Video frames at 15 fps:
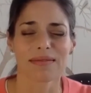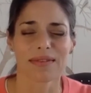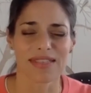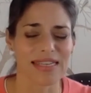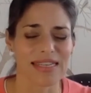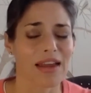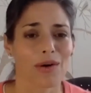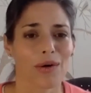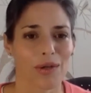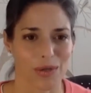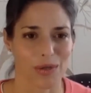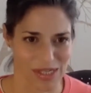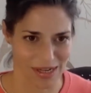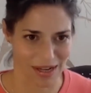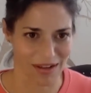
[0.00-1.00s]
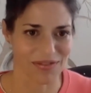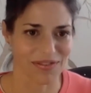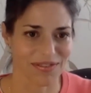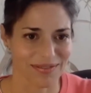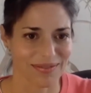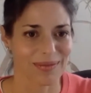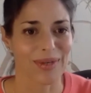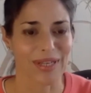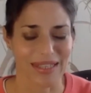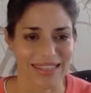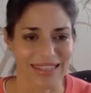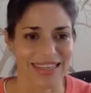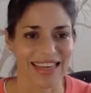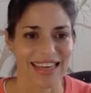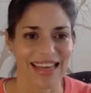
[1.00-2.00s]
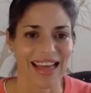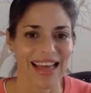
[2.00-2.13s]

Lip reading: scare yourself, really.